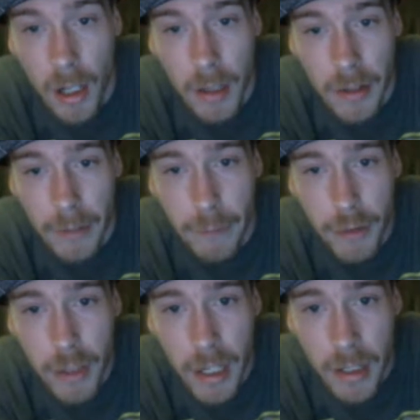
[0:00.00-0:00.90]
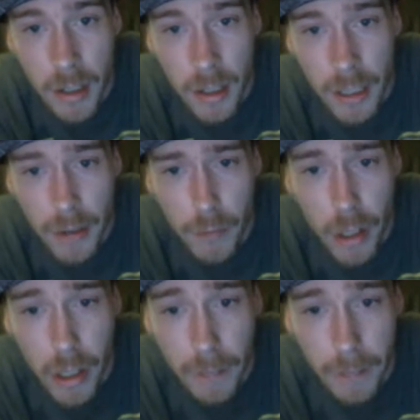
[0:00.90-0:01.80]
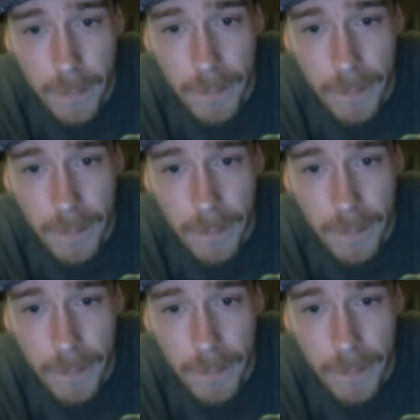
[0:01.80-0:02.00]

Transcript: the Devil's Kiss lithograph.